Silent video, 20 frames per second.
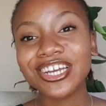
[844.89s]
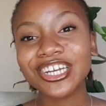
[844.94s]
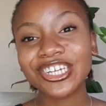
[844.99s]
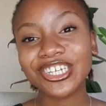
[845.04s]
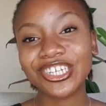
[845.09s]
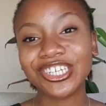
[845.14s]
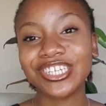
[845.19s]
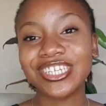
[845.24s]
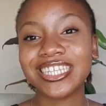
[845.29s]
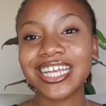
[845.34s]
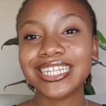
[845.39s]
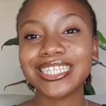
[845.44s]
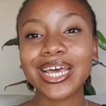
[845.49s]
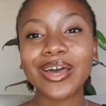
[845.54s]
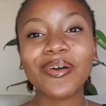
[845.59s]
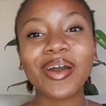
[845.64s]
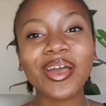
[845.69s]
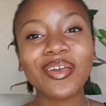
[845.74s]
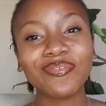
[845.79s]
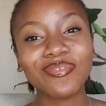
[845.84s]
Because that's
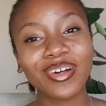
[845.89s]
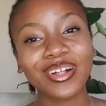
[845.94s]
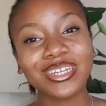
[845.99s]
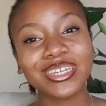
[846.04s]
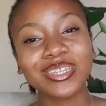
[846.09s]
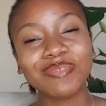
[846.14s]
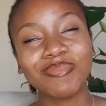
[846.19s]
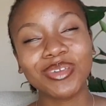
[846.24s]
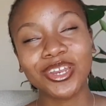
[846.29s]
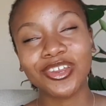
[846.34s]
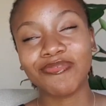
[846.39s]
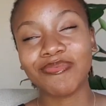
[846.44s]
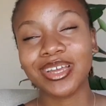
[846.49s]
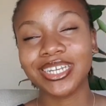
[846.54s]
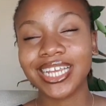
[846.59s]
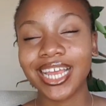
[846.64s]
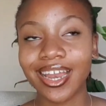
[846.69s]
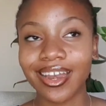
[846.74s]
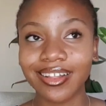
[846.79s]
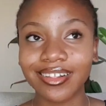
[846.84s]
how I felt when being on my
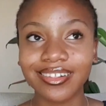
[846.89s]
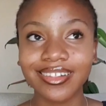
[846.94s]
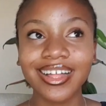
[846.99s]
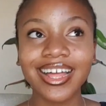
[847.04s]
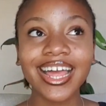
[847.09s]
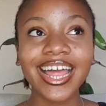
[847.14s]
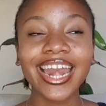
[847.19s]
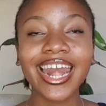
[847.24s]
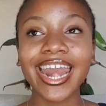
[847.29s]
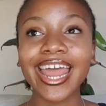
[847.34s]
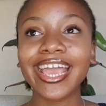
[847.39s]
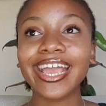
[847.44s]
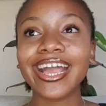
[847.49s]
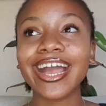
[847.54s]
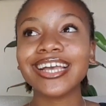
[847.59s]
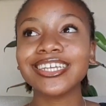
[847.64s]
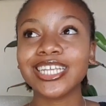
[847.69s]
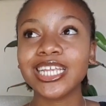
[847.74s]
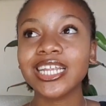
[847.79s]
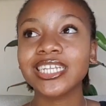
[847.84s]
channel.
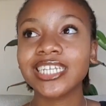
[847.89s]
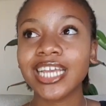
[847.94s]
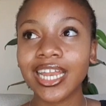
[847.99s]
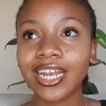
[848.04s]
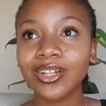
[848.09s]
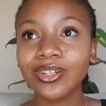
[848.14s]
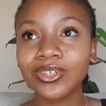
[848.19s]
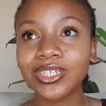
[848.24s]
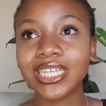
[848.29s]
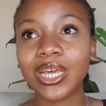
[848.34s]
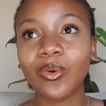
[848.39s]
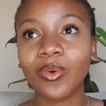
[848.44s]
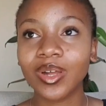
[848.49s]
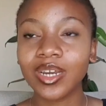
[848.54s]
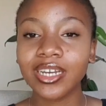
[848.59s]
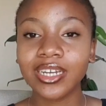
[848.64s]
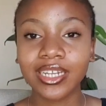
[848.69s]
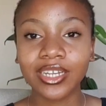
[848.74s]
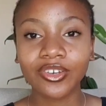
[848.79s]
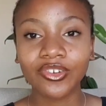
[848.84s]
Like, I started a channel because I
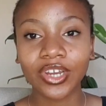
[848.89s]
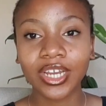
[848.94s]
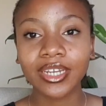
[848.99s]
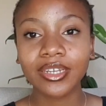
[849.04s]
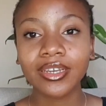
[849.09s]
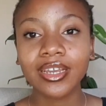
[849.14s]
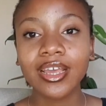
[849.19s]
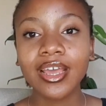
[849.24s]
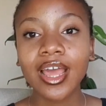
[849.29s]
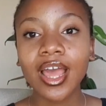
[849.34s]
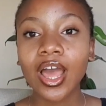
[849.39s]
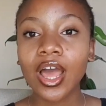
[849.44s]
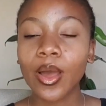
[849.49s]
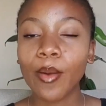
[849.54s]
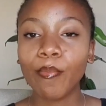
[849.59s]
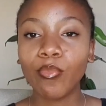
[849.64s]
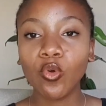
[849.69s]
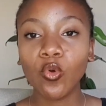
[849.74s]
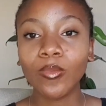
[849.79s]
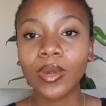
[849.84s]
wanted it, right?
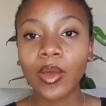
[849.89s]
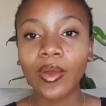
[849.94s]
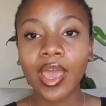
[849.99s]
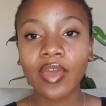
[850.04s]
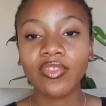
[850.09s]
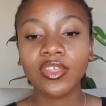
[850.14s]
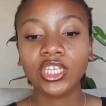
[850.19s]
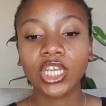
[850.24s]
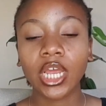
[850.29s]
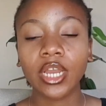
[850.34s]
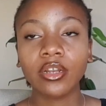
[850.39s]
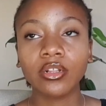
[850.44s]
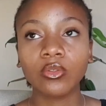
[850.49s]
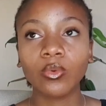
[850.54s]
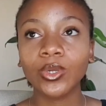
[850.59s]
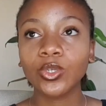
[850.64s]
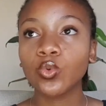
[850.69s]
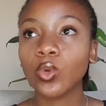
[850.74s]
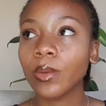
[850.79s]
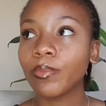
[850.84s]
Boom, now I have the channel.
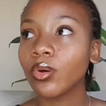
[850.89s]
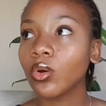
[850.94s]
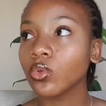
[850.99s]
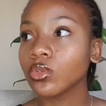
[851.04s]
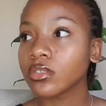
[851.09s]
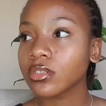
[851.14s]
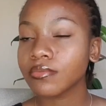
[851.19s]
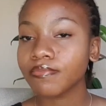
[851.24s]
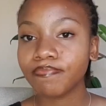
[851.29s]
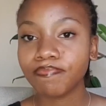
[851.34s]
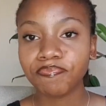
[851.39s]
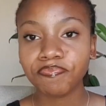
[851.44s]
What do I post?